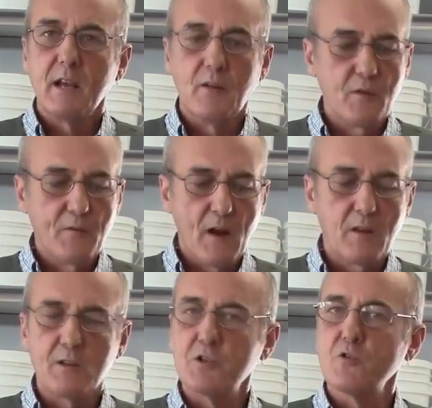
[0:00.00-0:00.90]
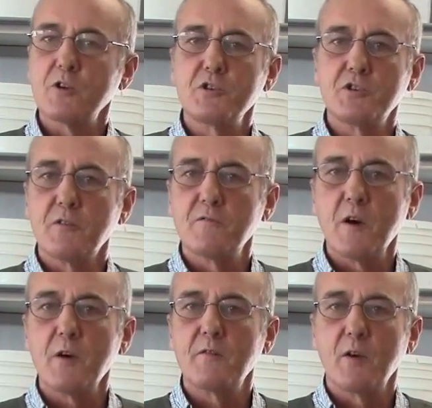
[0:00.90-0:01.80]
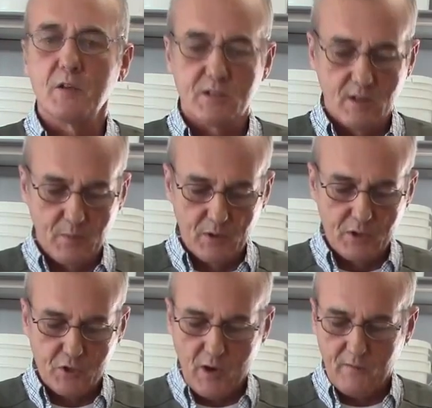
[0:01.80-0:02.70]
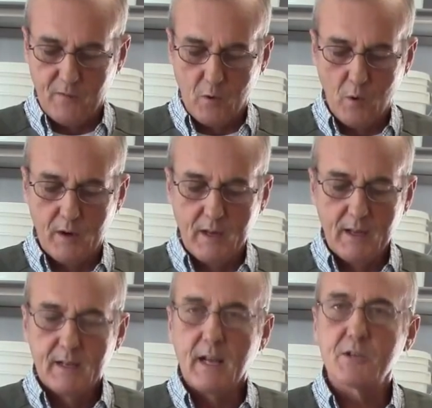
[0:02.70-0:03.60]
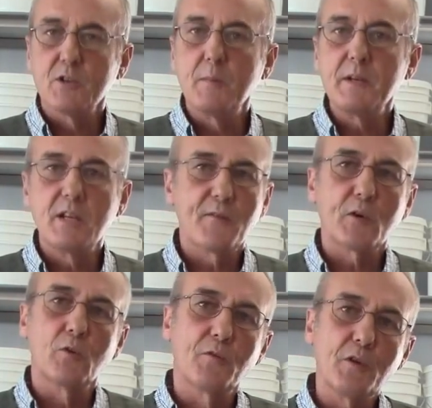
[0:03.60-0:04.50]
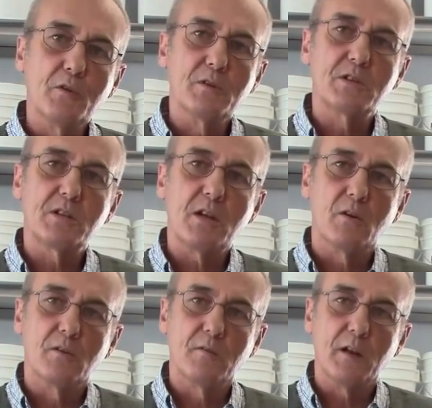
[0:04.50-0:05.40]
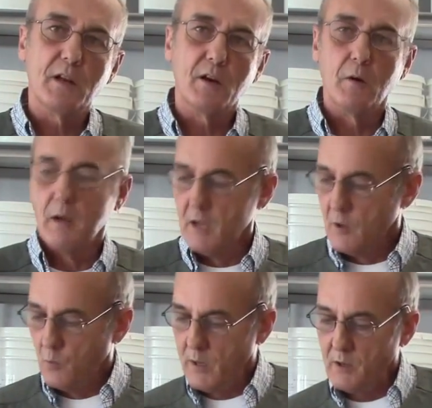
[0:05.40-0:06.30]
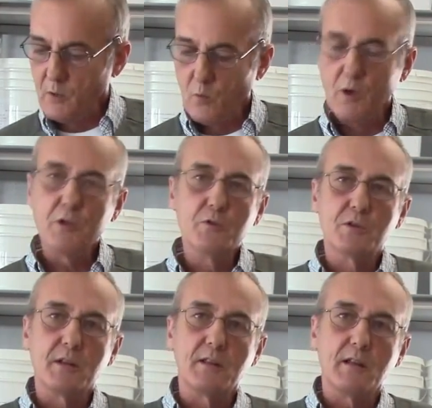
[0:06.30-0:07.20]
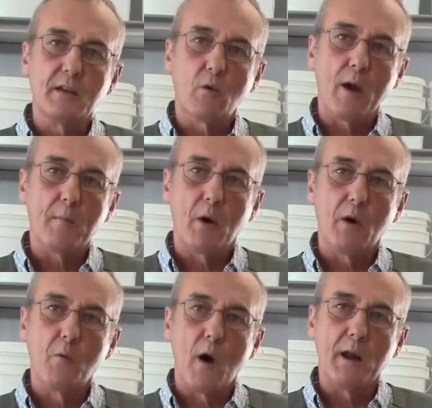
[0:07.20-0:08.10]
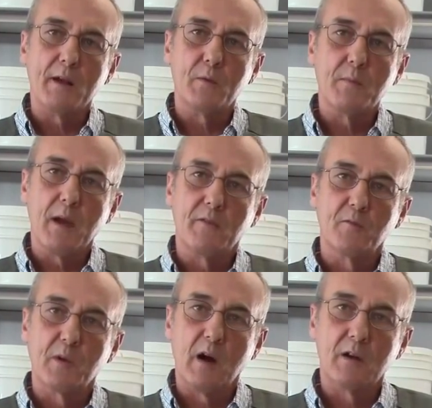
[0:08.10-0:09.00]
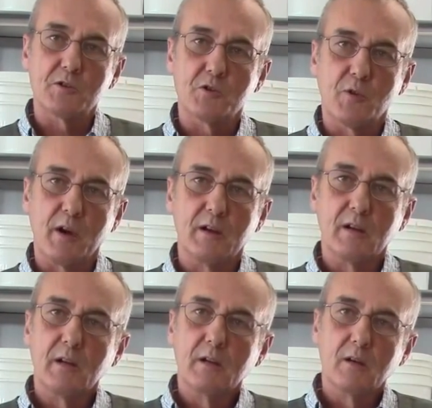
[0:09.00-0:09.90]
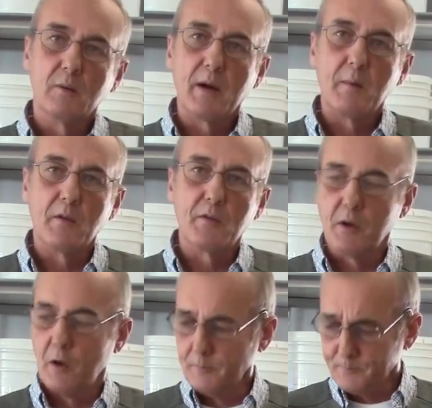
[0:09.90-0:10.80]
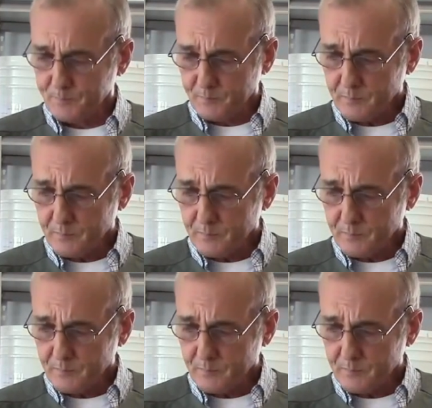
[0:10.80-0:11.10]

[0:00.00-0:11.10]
And if you follow the instructions, they're very, very simple and straightforward. Now it's going to be difficult for you to see on the video. We're using the cranberry wine that we made from concentrate about a month ago.